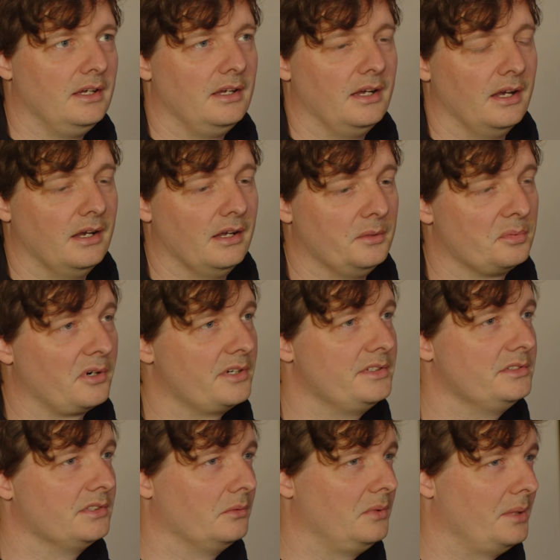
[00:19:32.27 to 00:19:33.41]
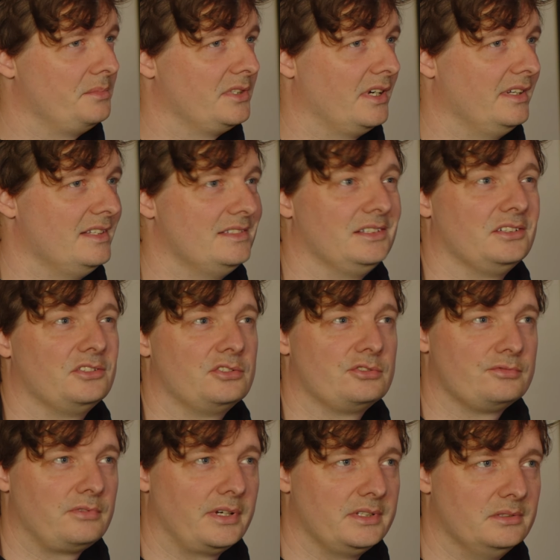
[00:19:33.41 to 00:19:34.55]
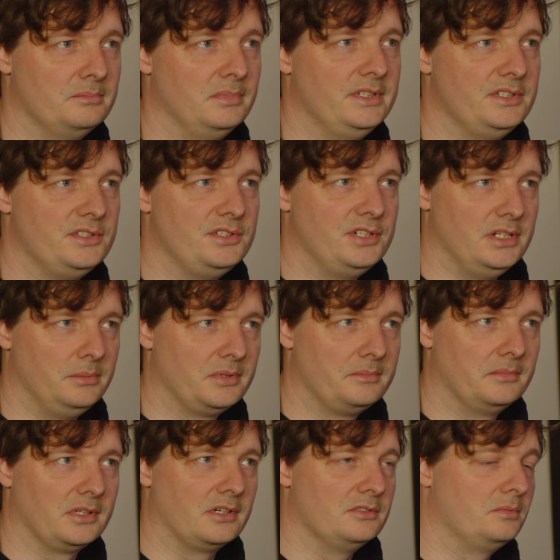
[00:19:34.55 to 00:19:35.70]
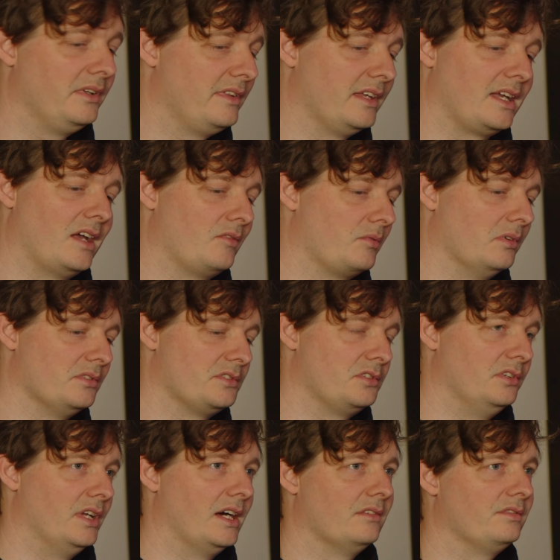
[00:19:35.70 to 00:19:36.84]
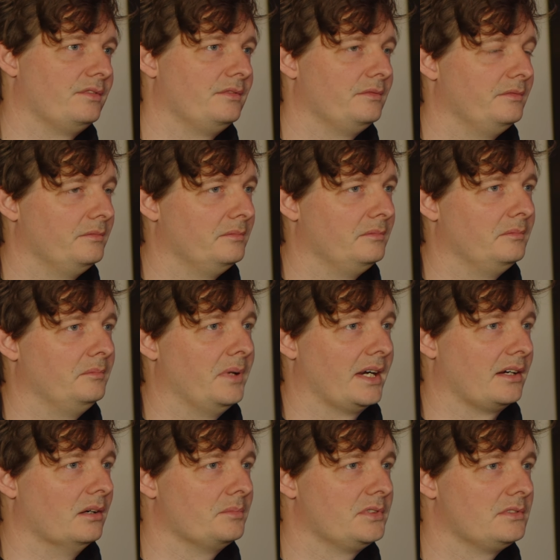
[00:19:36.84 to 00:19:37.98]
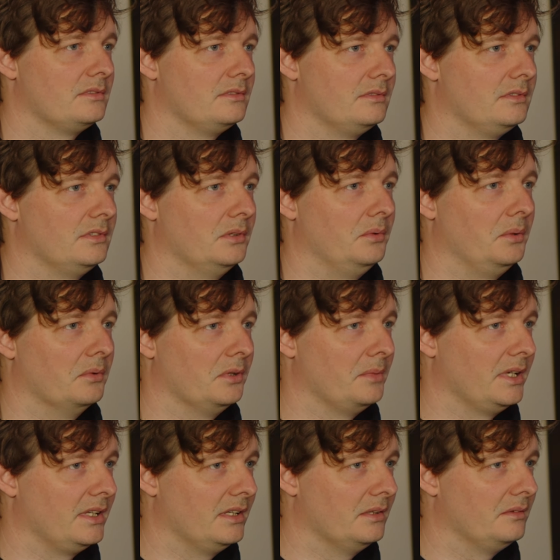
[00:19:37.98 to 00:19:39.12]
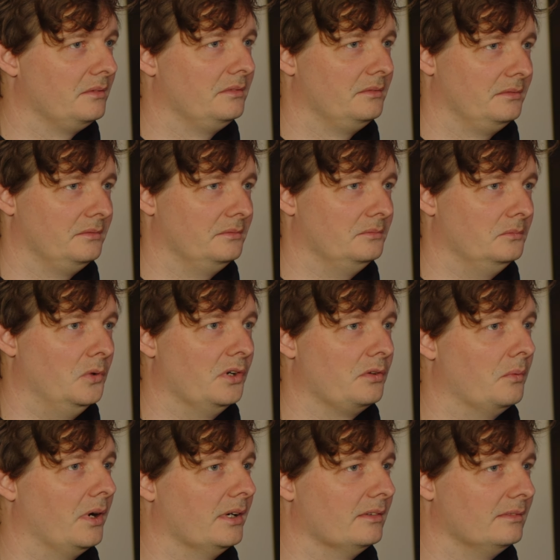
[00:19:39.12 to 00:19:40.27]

The pricing's on the website. It's incredibly cheap because we think everyone should have backups. So we want to make it worthwhile.